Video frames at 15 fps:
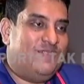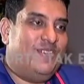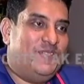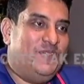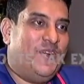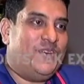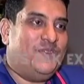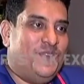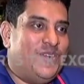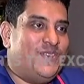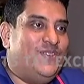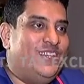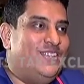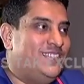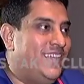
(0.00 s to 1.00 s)
But
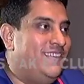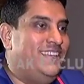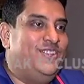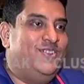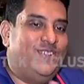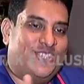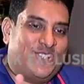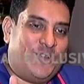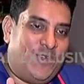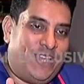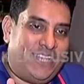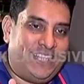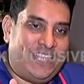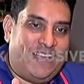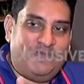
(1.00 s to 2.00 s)
what were you saying? I mean, you were
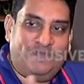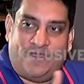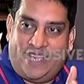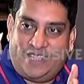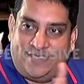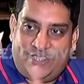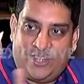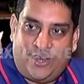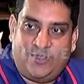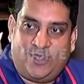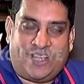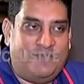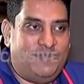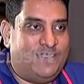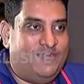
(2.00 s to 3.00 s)
showing the umpires when you all
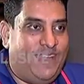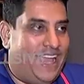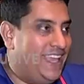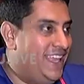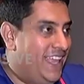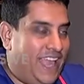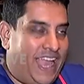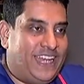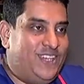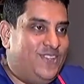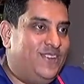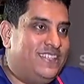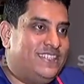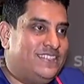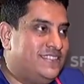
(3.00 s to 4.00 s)
were coming back, and
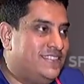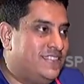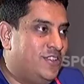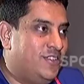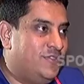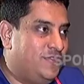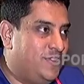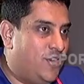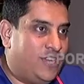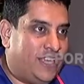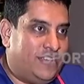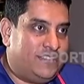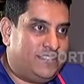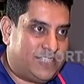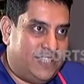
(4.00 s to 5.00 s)
you and sort of
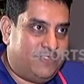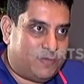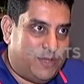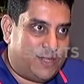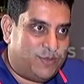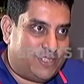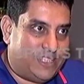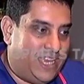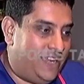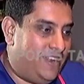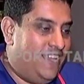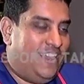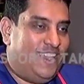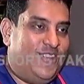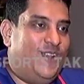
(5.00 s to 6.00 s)
Steve Smith was there.
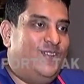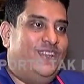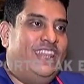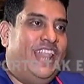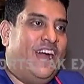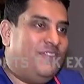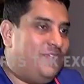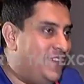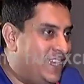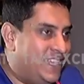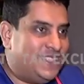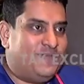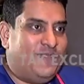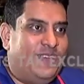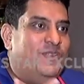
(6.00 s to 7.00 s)
You all were laughing
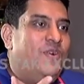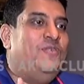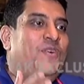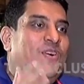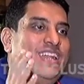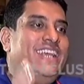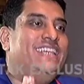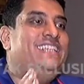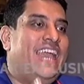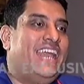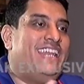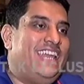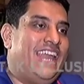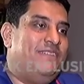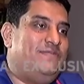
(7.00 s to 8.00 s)
and smiling. What
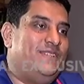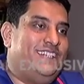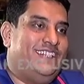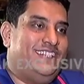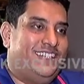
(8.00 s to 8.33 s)
exactly happened?